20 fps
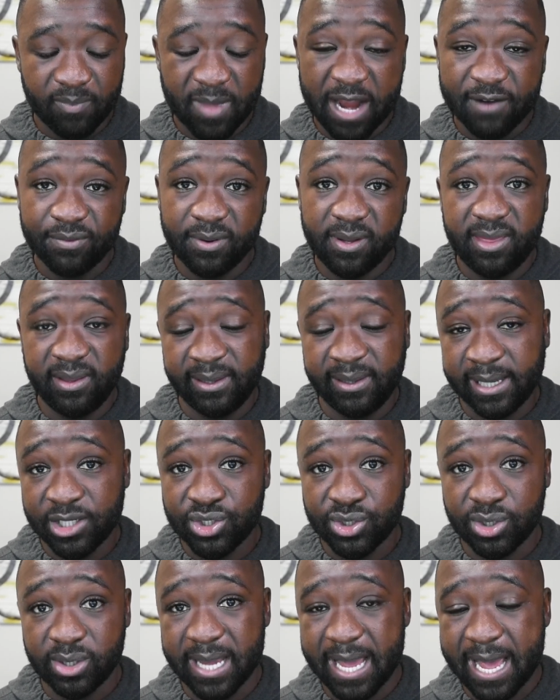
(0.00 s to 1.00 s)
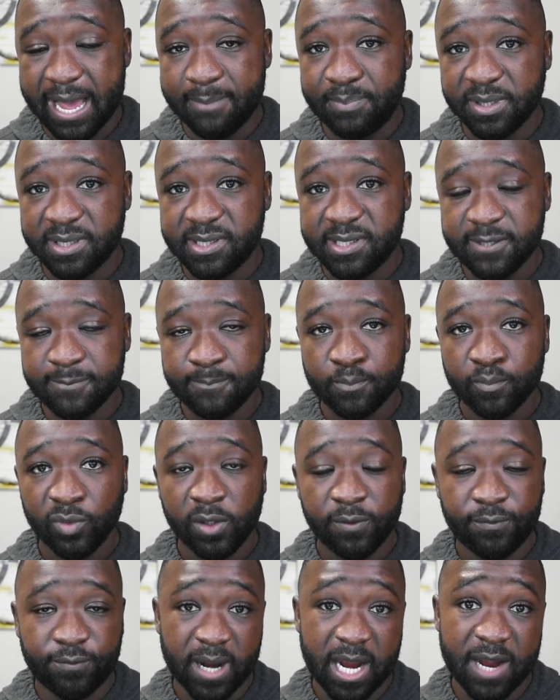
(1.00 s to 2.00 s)
everything actually happens
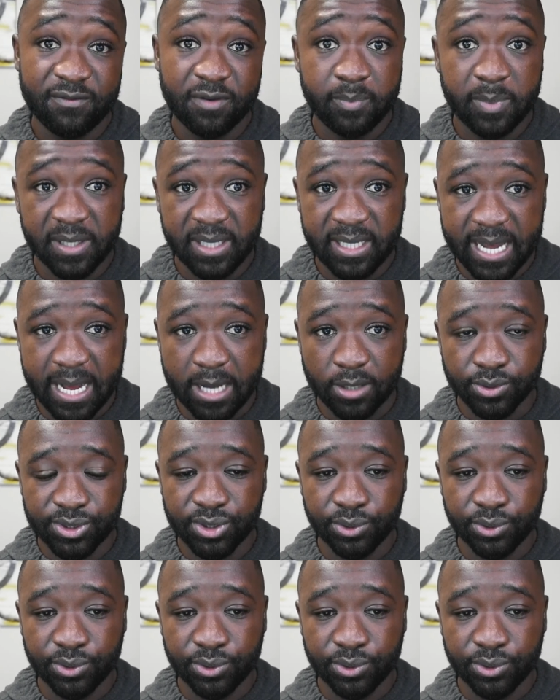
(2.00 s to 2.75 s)
for everybody else.